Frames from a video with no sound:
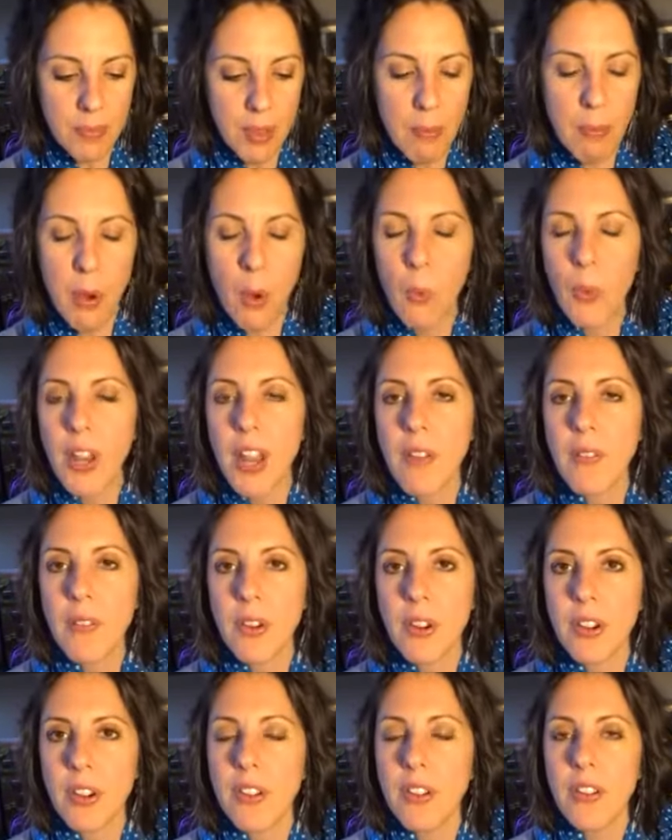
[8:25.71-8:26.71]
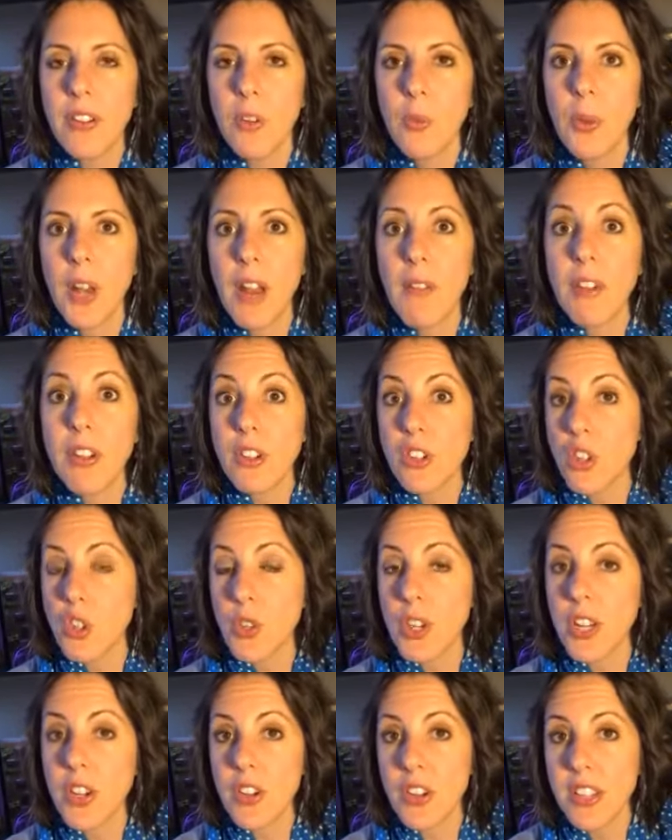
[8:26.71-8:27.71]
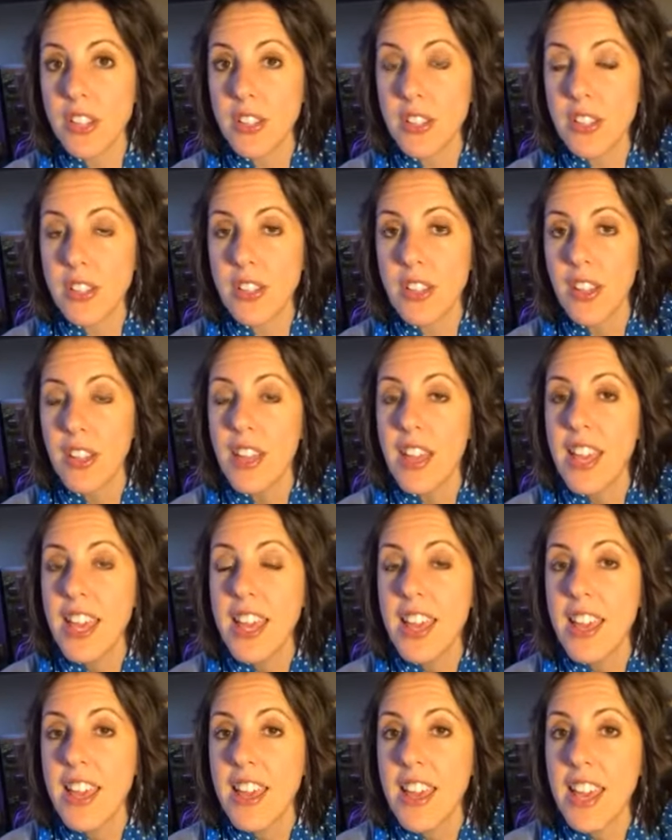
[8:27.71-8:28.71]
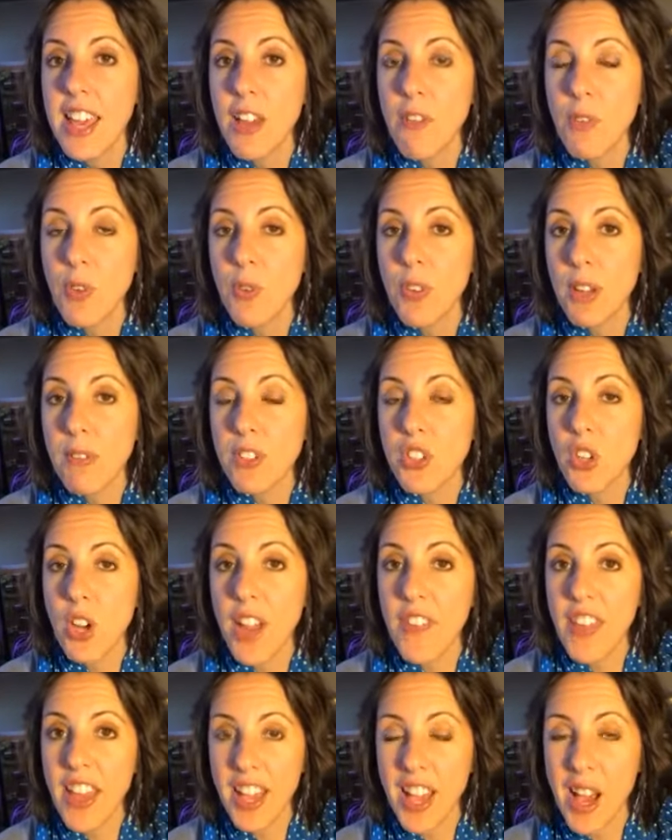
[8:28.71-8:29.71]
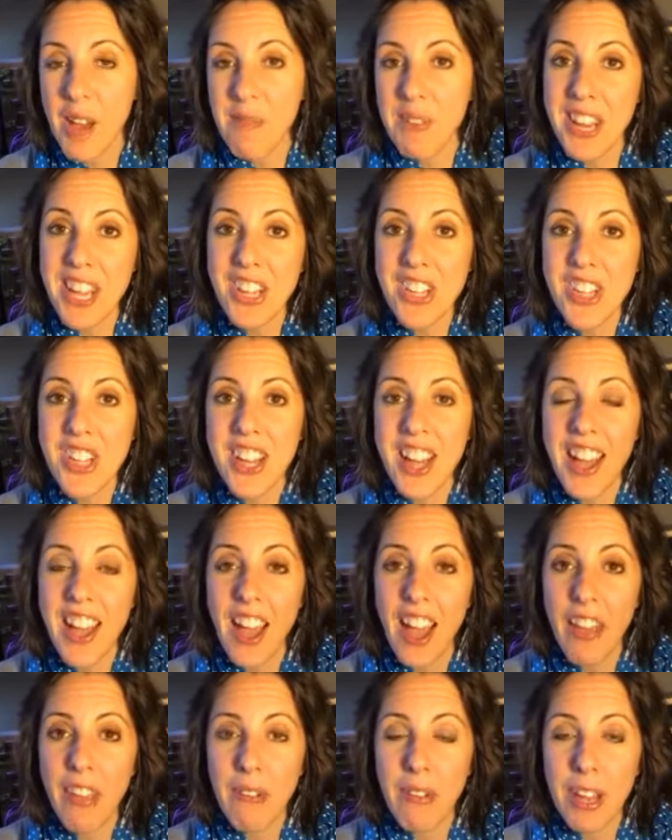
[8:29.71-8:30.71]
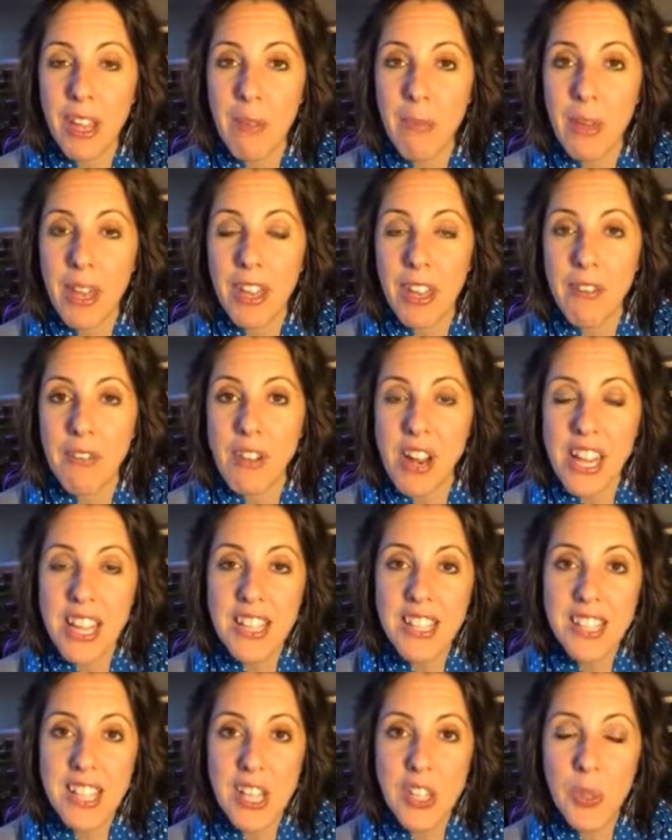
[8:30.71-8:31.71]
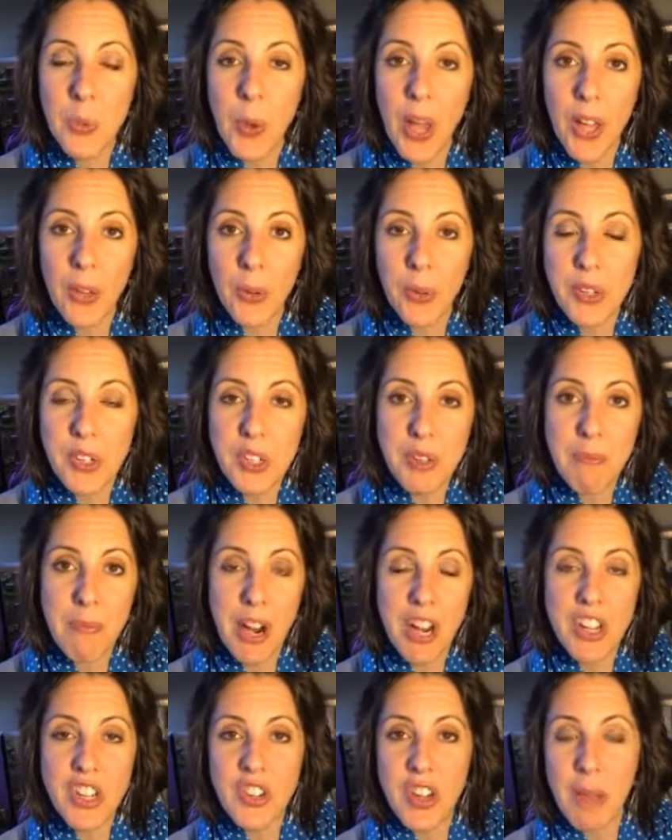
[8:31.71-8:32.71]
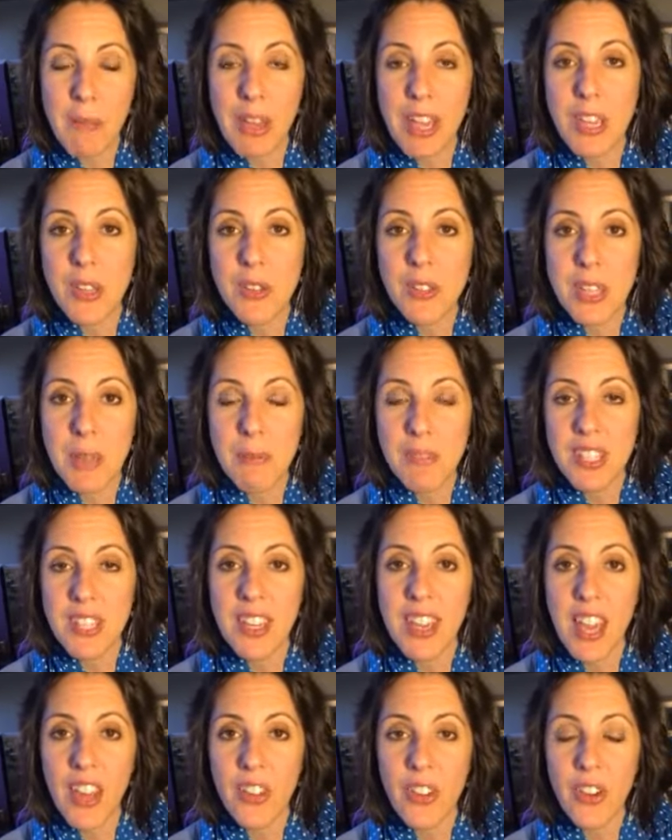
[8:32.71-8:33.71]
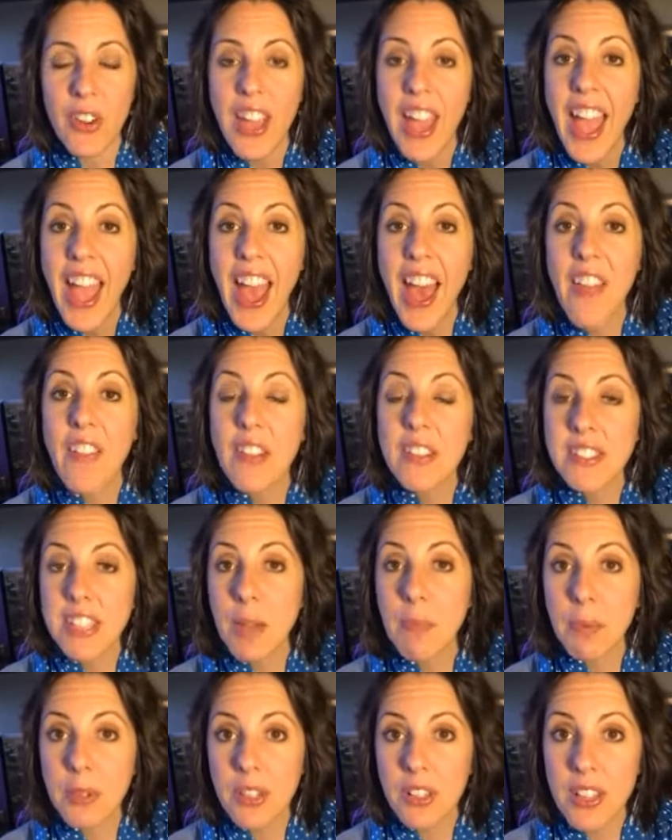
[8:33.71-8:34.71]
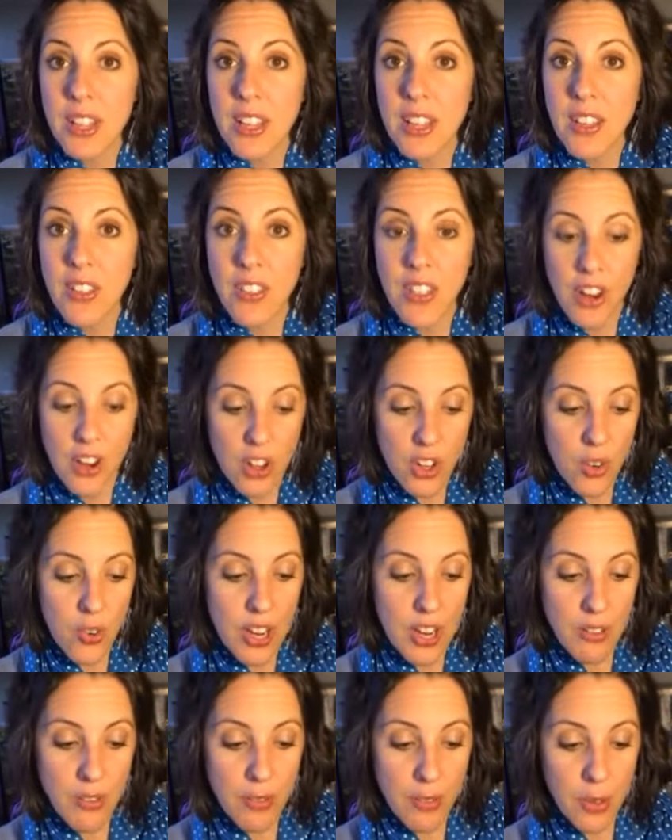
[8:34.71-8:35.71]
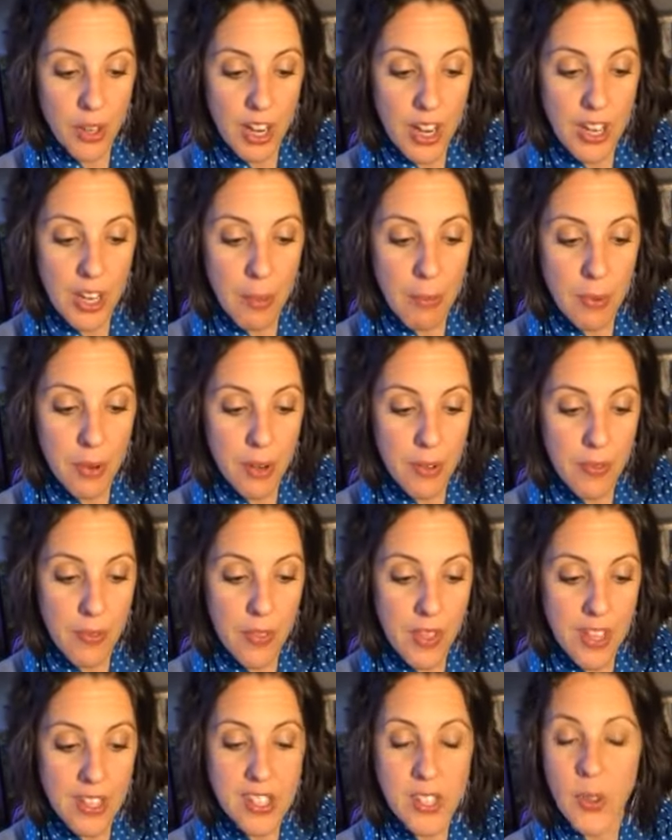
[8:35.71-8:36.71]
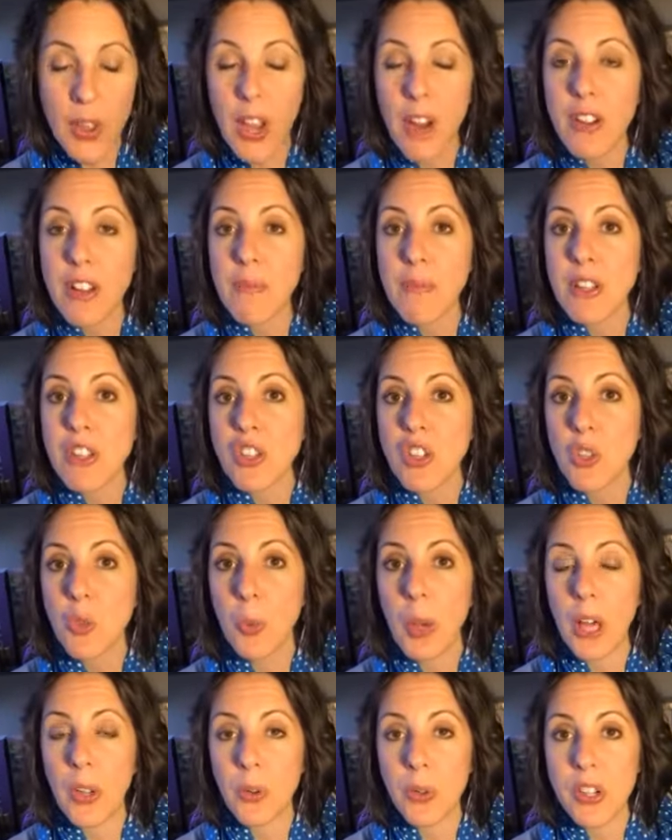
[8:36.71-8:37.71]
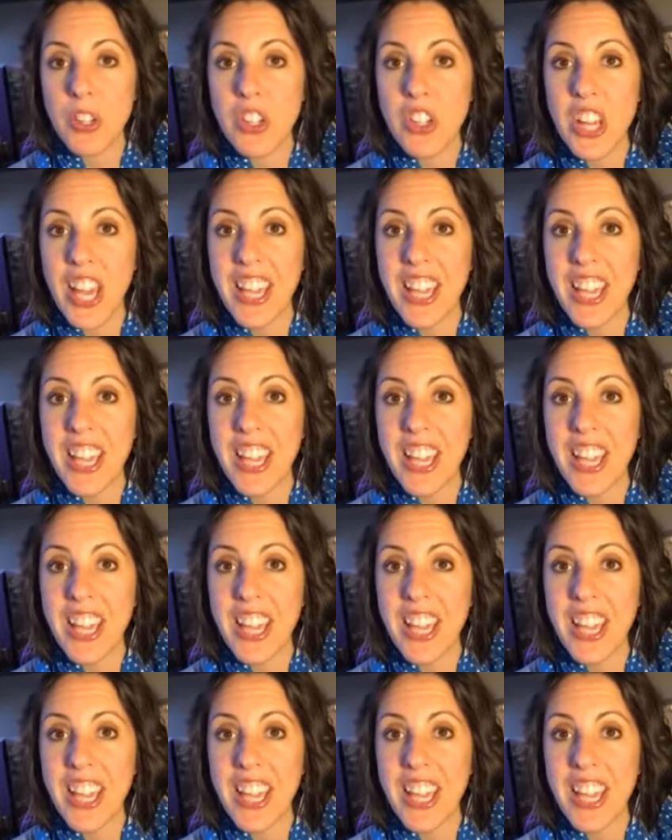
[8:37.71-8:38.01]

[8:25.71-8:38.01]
But whatever your trigger is, if you've never tried that combination, I highly recommend it. Frankincense, wild orange, and marjoram, I use them together. And then separately, they're great for a number of things. So I already mentioned wild orange.